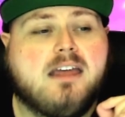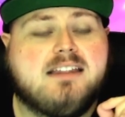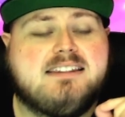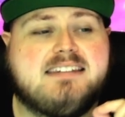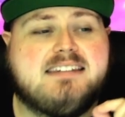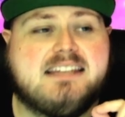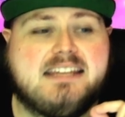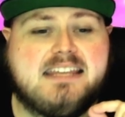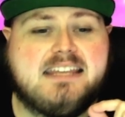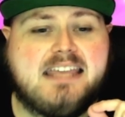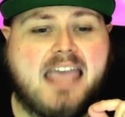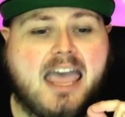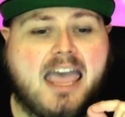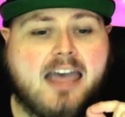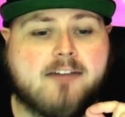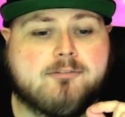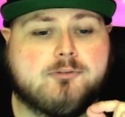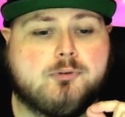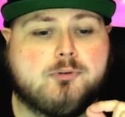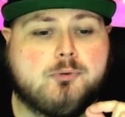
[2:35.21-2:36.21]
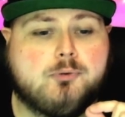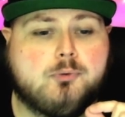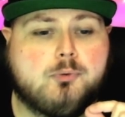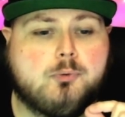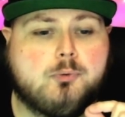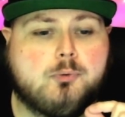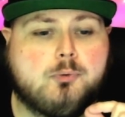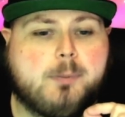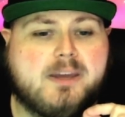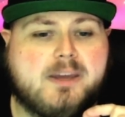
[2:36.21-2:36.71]
Did he have
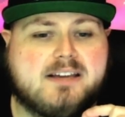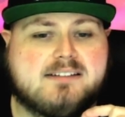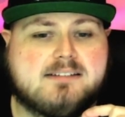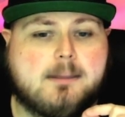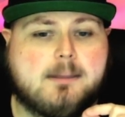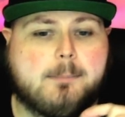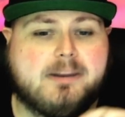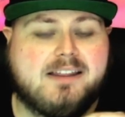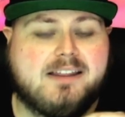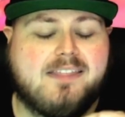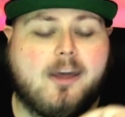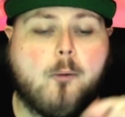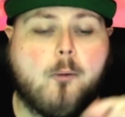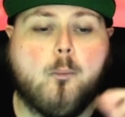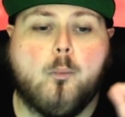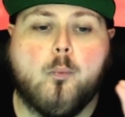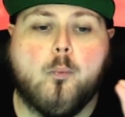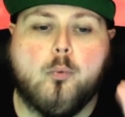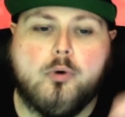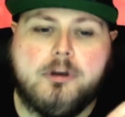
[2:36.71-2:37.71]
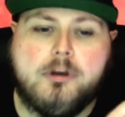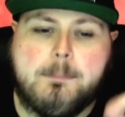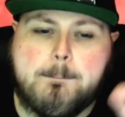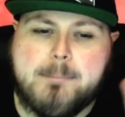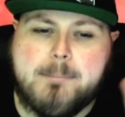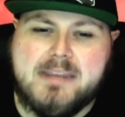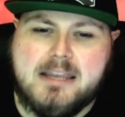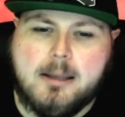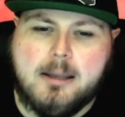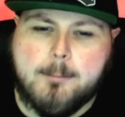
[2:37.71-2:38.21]
to pick somebody that wouldn't
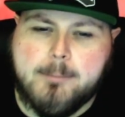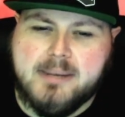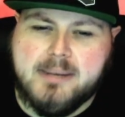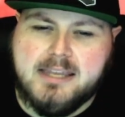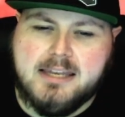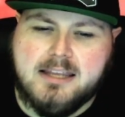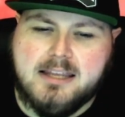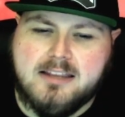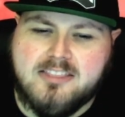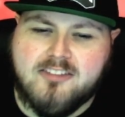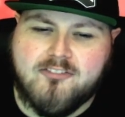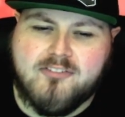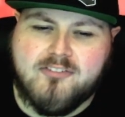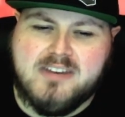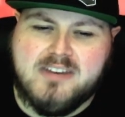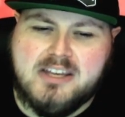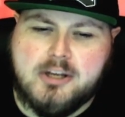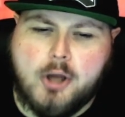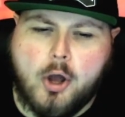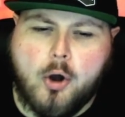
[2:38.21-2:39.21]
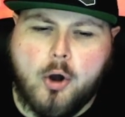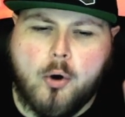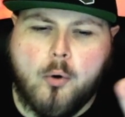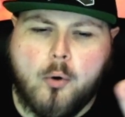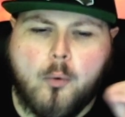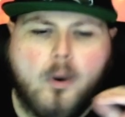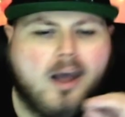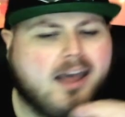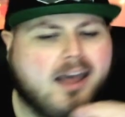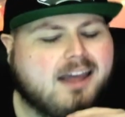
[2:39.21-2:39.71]
be competing in the veto?